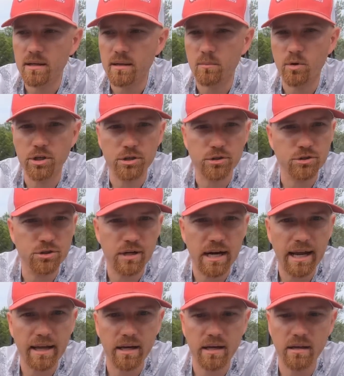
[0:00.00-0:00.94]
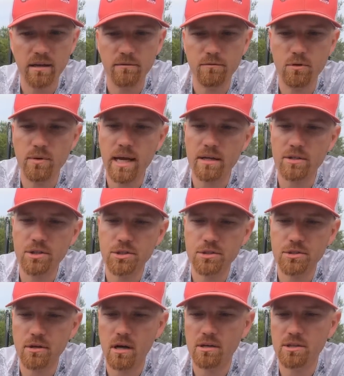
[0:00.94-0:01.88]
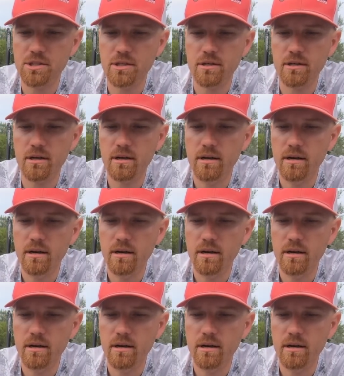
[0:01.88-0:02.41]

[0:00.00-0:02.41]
when you're dragging it. If you got structure,